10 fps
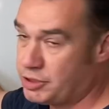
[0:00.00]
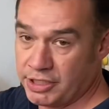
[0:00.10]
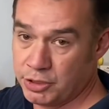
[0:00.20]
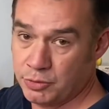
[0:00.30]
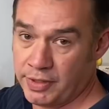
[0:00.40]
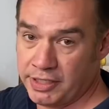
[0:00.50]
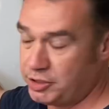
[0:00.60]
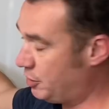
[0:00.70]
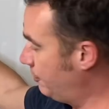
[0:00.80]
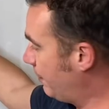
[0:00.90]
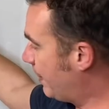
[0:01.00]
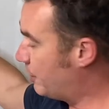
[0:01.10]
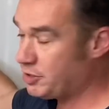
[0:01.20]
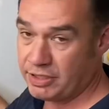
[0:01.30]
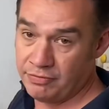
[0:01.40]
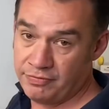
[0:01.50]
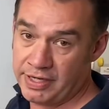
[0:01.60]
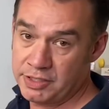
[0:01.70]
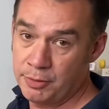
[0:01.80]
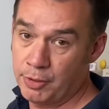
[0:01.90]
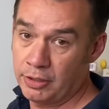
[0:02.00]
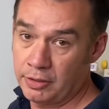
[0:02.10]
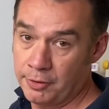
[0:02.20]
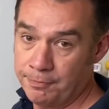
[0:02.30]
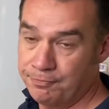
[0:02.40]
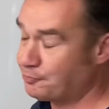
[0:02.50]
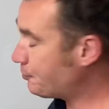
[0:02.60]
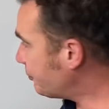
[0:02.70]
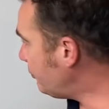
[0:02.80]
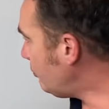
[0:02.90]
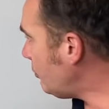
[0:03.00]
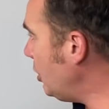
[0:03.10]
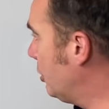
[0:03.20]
this switch, which then fires the boiler up. The